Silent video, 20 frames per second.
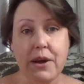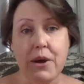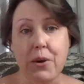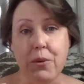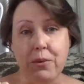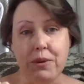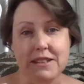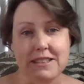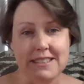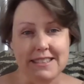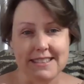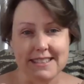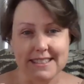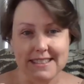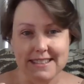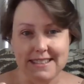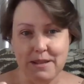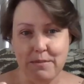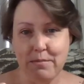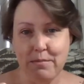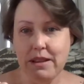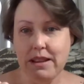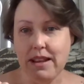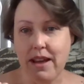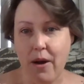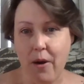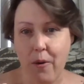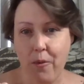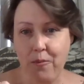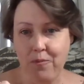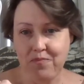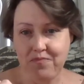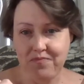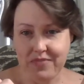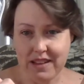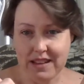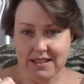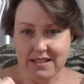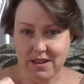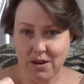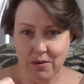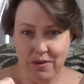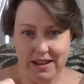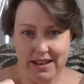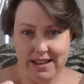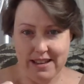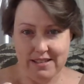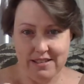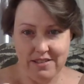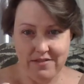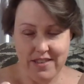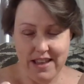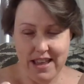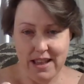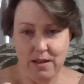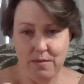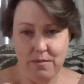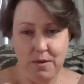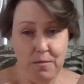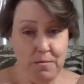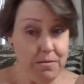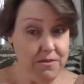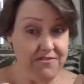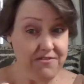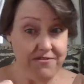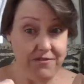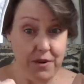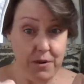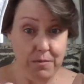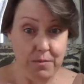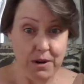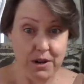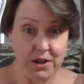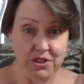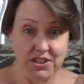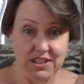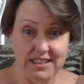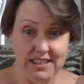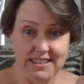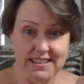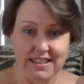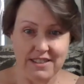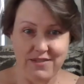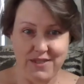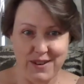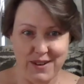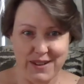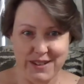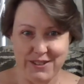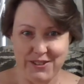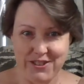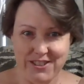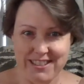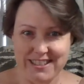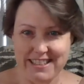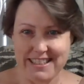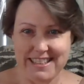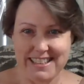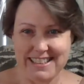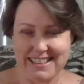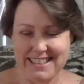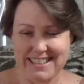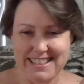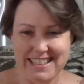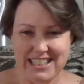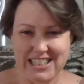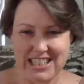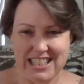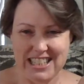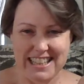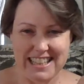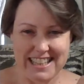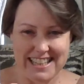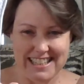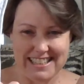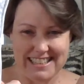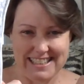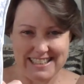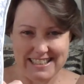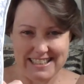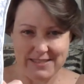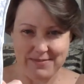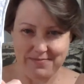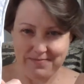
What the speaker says: which is listed below. So it is available for purchase if you're interested in stitching this.